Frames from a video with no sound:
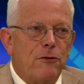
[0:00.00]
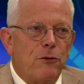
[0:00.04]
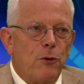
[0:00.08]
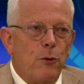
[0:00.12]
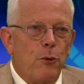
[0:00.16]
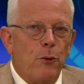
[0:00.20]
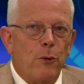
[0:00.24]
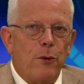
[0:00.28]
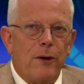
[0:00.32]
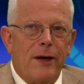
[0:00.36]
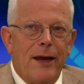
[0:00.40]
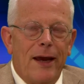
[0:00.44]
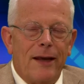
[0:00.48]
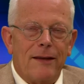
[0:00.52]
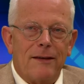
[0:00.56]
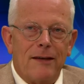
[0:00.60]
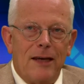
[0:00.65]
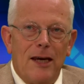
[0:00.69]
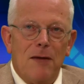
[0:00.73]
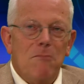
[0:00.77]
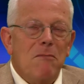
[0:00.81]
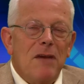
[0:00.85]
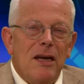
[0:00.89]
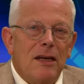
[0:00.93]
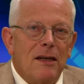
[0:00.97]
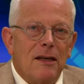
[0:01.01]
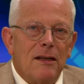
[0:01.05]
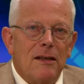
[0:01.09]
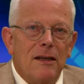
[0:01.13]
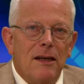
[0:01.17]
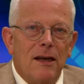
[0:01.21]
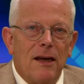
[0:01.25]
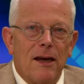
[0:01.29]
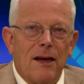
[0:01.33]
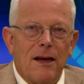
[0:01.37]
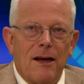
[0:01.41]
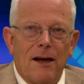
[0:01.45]
to get
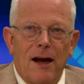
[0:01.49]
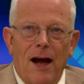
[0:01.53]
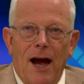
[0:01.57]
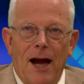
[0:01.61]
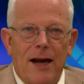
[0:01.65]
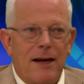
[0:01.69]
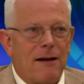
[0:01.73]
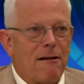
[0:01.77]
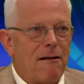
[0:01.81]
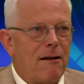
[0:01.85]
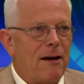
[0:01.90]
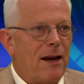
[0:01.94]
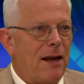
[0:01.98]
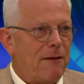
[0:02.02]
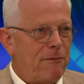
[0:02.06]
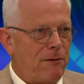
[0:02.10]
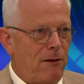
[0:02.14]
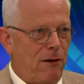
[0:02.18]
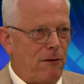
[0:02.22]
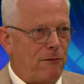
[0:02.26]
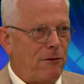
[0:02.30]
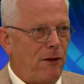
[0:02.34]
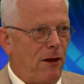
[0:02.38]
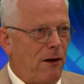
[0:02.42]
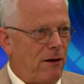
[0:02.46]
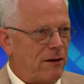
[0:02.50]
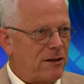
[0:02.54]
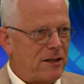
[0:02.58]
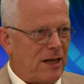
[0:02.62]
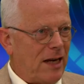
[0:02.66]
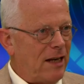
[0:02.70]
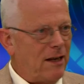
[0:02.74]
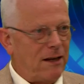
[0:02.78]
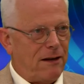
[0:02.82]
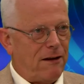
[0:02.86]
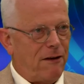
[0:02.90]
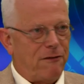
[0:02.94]
immediately a higher level of knowledge
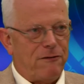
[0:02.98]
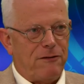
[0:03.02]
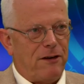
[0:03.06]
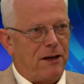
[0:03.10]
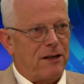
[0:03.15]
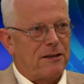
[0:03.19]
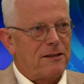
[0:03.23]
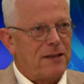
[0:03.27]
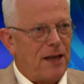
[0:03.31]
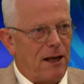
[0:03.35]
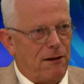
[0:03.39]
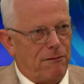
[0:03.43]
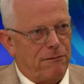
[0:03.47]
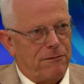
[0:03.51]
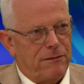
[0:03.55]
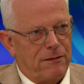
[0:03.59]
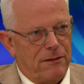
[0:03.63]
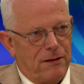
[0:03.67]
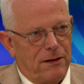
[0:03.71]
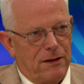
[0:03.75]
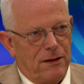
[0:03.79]
in the country itself.